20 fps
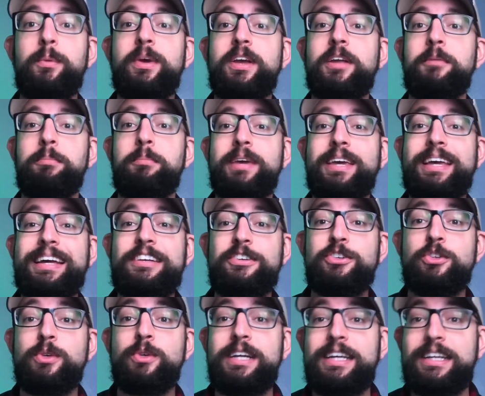we can begin
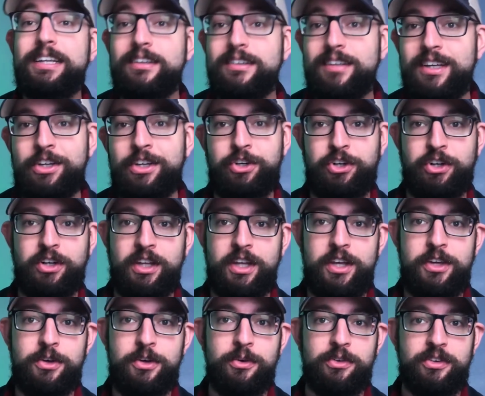to intentionally
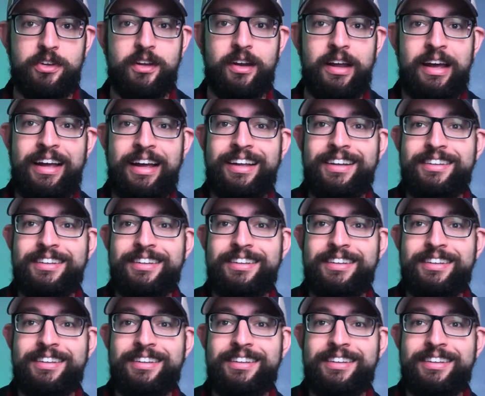use it